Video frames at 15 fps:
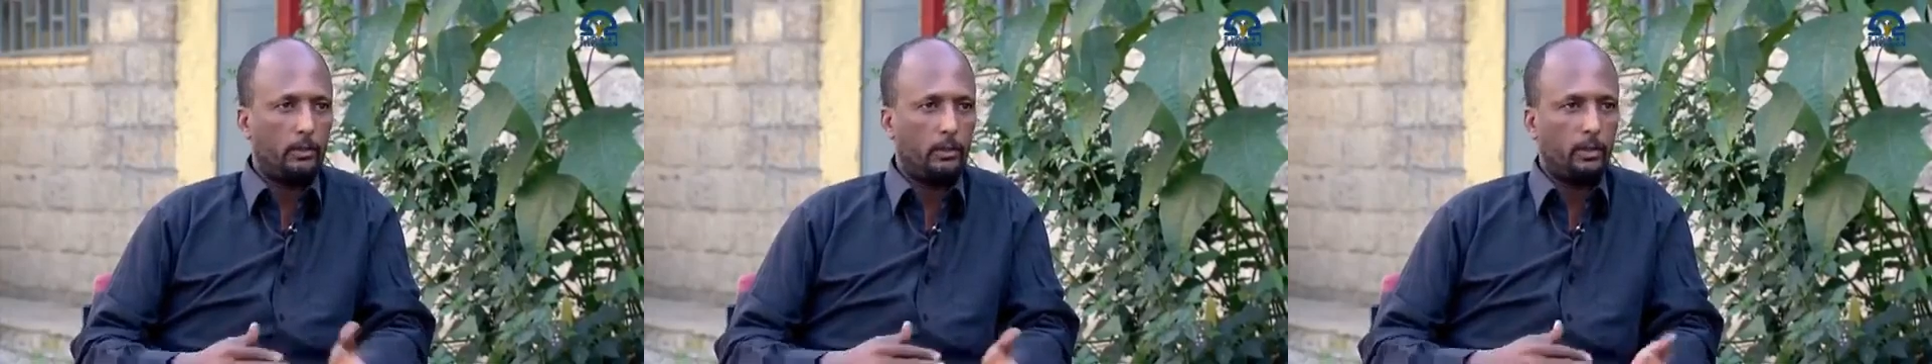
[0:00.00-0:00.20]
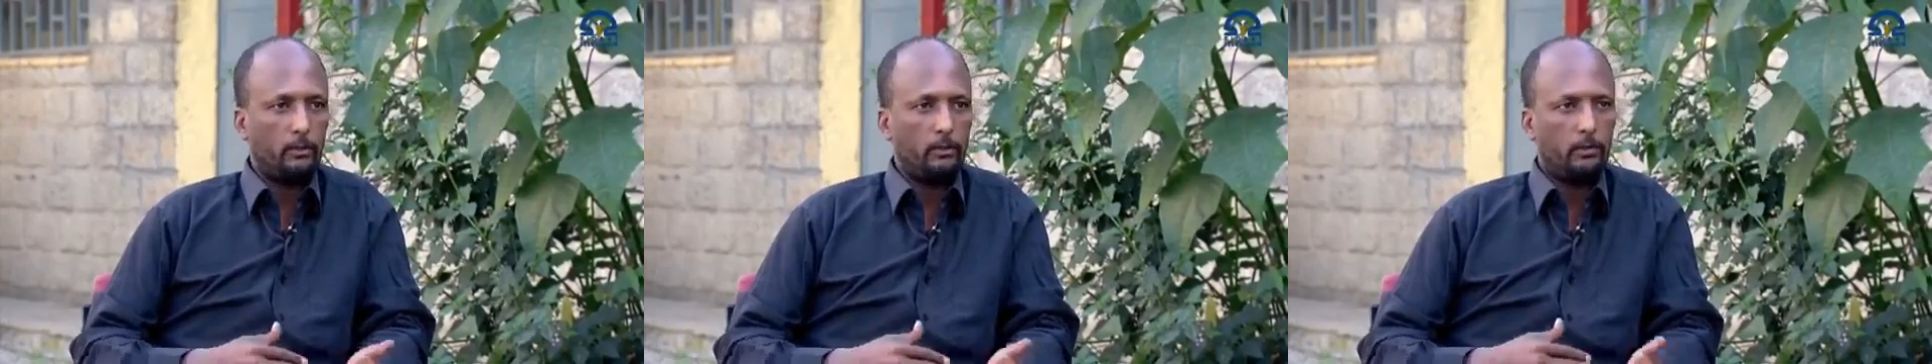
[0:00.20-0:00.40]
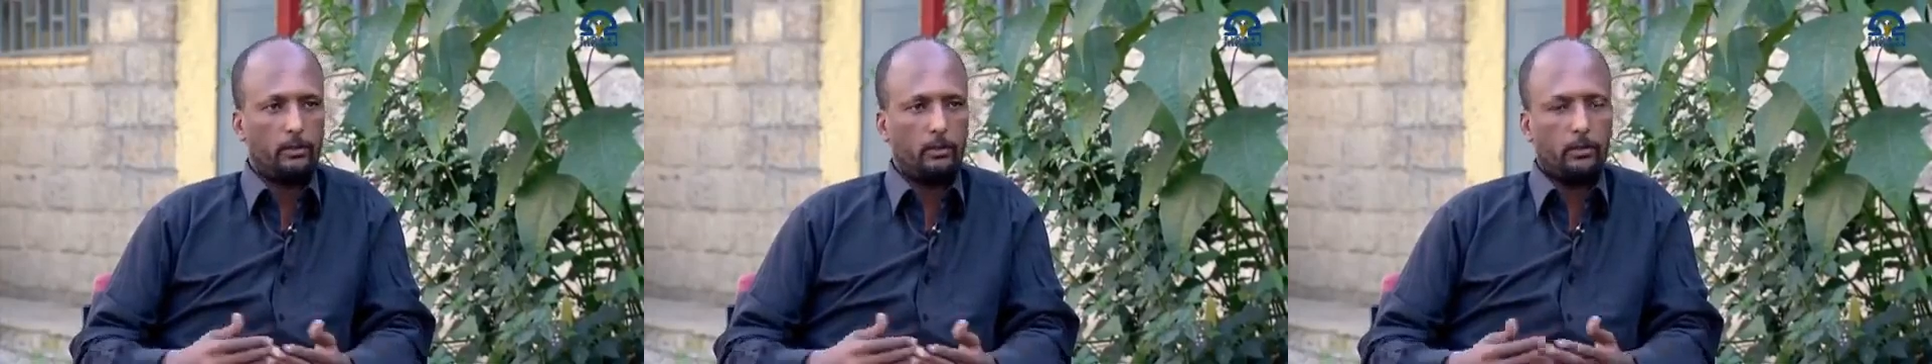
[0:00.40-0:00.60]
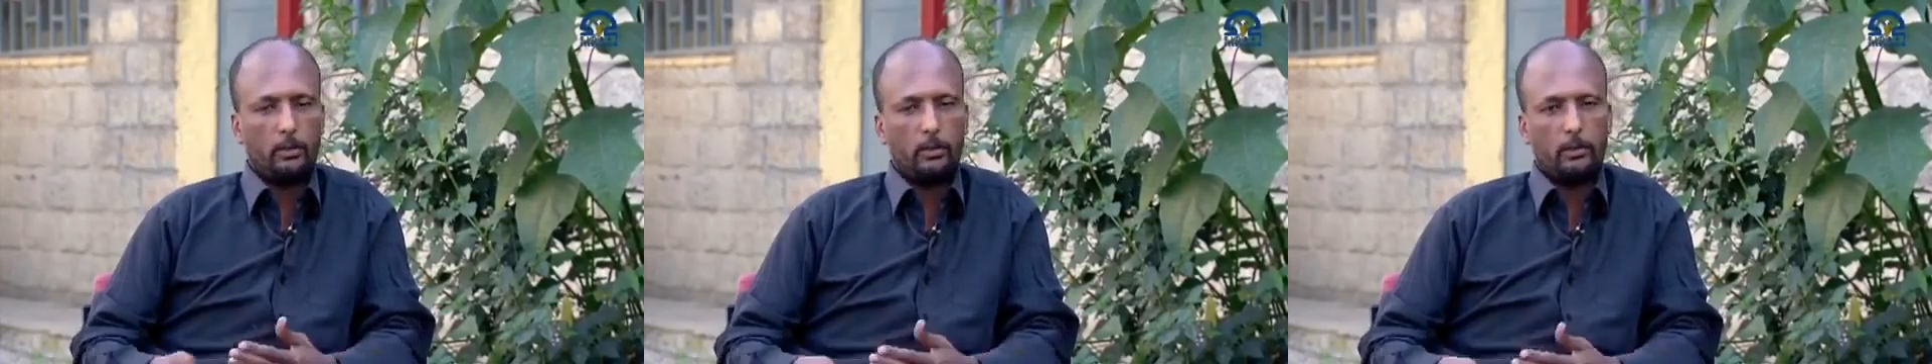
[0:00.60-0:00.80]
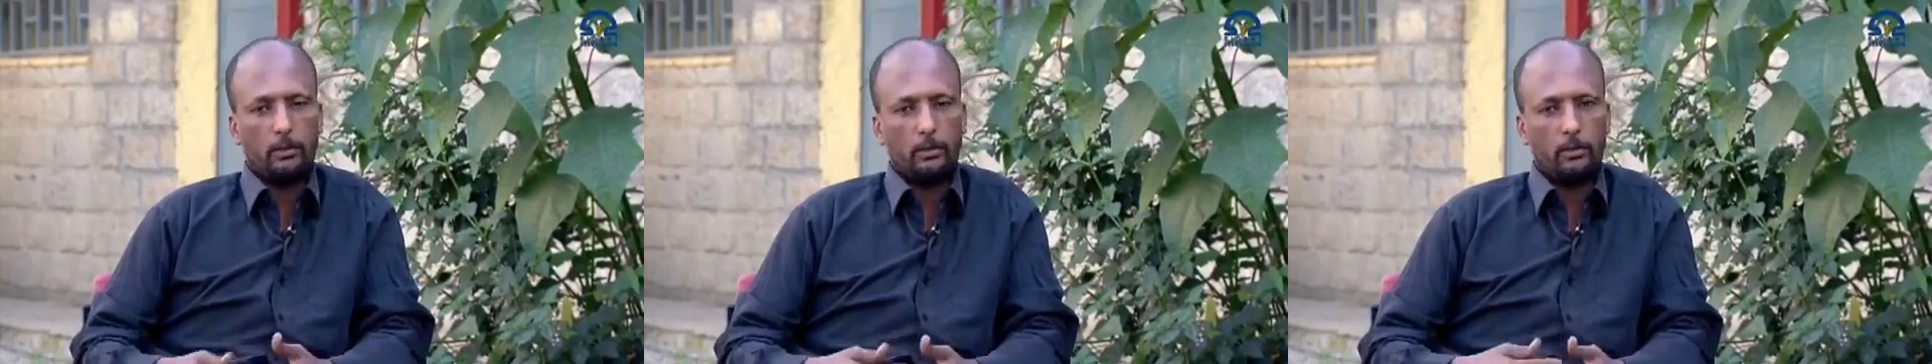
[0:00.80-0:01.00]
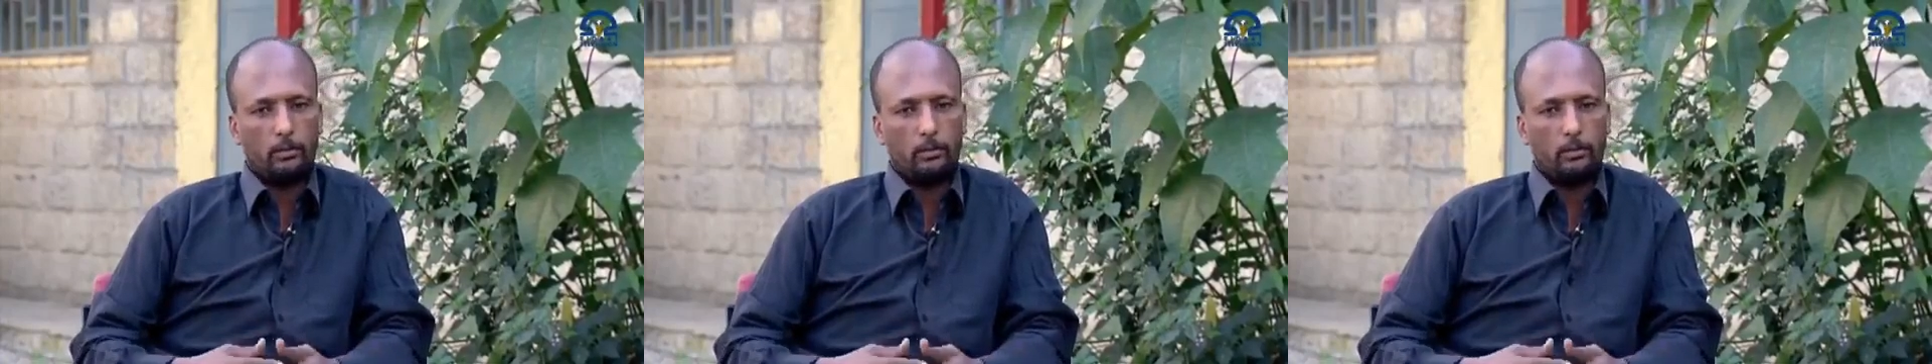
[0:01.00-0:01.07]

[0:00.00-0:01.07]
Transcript: south and